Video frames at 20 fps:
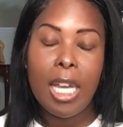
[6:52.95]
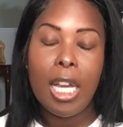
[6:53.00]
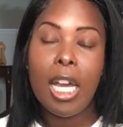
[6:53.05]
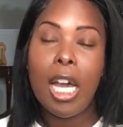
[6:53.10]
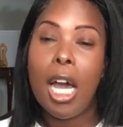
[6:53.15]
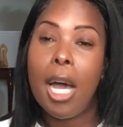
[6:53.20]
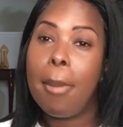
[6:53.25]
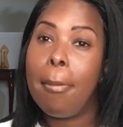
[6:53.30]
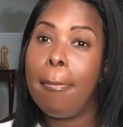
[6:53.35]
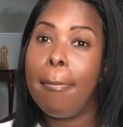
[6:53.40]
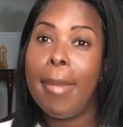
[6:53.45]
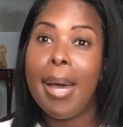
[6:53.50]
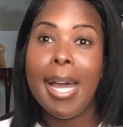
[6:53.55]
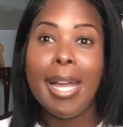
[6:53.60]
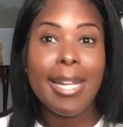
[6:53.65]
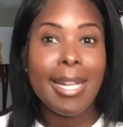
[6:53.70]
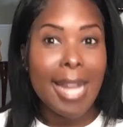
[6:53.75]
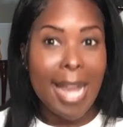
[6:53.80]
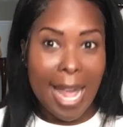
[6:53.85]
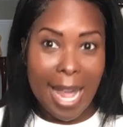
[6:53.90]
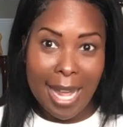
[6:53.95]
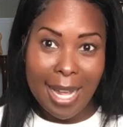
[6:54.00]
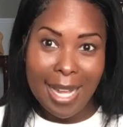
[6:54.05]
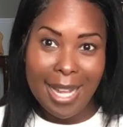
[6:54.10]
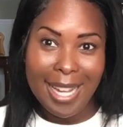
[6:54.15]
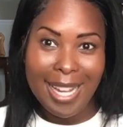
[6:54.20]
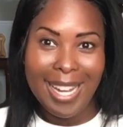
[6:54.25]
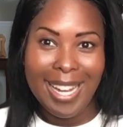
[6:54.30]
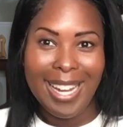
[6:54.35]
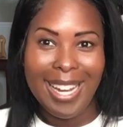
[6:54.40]
Come Monday,
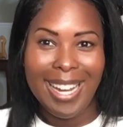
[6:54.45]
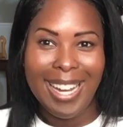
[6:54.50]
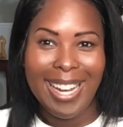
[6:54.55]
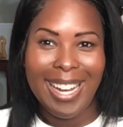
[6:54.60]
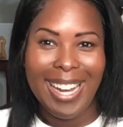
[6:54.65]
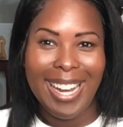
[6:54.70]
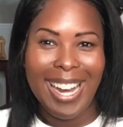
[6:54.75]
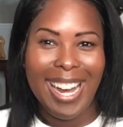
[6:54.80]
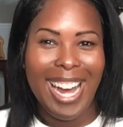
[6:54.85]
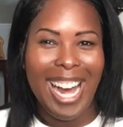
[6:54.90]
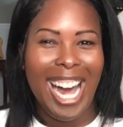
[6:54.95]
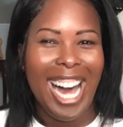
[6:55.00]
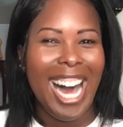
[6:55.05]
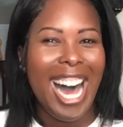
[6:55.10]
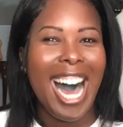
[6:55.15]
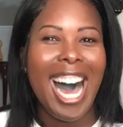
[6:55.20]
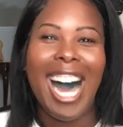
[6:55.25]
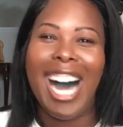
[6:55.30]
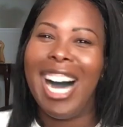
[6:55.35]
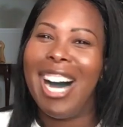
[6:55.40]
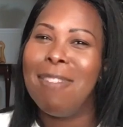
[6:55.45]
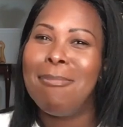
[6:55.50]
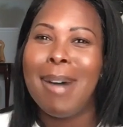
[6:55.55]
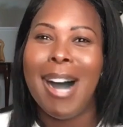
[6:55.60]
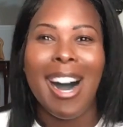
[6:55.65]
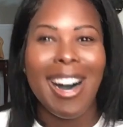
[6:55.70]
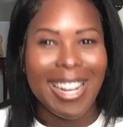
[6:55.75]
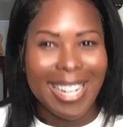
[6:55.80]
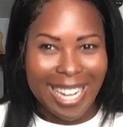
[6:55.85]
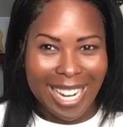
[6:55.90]
I'm
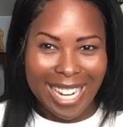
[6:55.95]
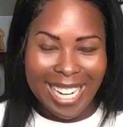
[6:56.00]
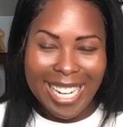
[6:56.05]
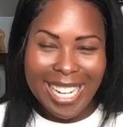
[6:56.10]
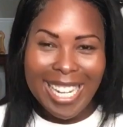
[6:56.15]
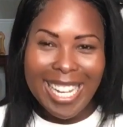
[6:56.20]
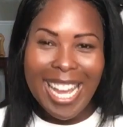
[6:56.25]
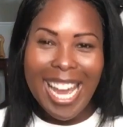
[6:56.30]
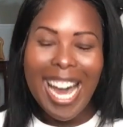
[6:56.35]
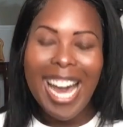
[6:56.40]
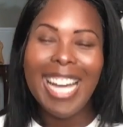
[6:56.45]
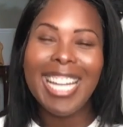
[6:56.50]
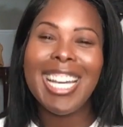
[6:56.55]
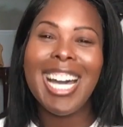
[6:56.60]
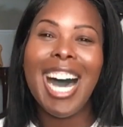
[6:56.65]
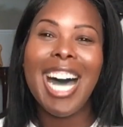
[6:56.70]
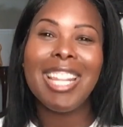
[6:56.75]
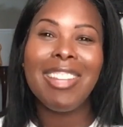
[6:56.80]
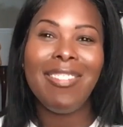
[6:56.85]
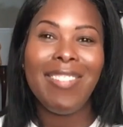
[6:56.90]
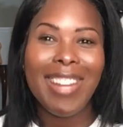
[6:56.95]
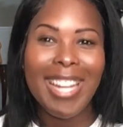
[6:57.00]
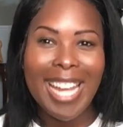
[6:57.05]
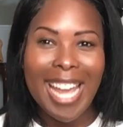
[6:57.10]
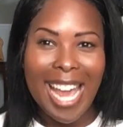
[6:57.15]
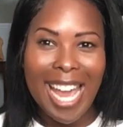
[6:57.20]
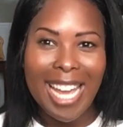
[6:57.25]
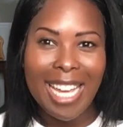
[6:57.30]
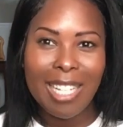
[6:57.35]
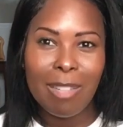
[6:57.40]
on it. I called the
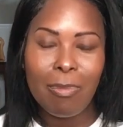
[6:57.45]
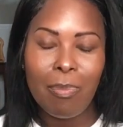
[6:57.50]
VA.